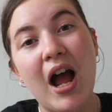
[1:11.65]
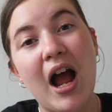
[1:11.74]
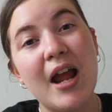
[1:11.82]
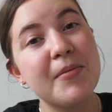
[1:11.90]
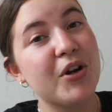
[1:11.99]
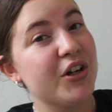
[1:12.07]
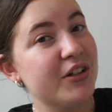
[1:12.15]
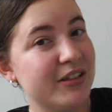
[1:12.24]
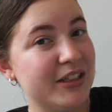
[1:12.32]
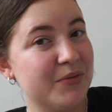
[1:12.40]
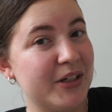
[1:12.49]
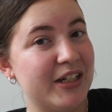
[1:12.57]
I'm
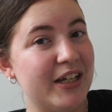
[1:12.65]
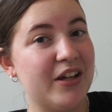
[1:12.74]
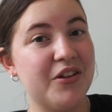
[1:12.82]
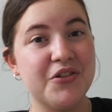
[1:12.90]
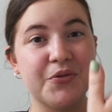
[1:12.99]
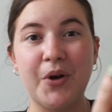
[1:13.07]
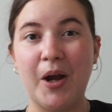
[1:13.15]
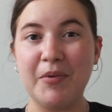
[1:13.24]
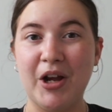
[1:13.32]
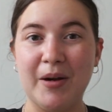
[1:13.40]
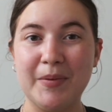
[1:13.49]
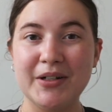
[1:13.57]
currently reading The rom
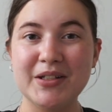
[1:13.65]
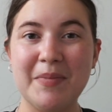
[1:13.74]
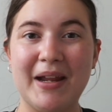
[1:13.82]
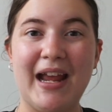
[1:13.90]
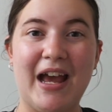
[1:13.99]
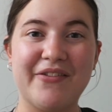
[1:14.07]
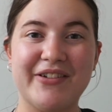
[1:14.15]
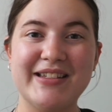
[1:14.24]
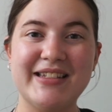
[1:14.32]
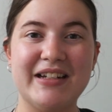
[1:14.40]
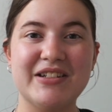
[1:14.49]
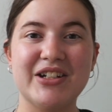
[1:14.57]
by Katherine
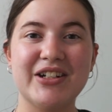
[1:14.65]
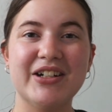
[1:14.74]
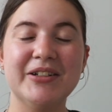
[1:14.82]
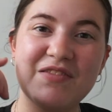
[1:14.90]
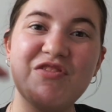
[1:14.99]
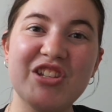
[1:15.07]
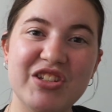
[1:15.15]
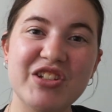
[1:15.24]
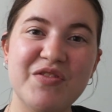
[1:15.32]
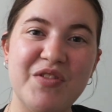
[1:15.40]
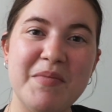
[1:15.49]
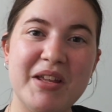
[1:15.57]
Center. This looks
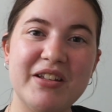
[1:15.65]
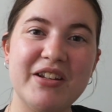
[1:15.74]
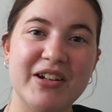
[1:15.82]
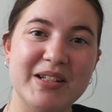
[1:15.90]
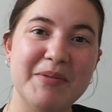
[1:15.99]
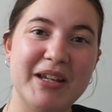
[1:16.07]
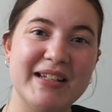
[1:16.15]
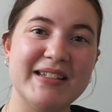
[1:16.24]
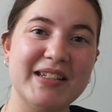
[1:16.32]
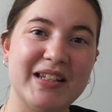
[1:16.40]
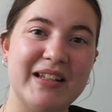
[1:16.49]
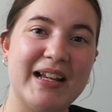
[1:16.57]
familiar. It's because
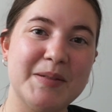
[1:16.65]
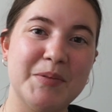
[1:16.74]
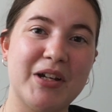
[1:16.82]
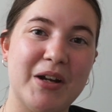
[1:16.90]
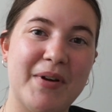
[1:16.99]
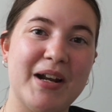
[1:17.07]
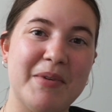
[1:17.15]
it's the last book I read in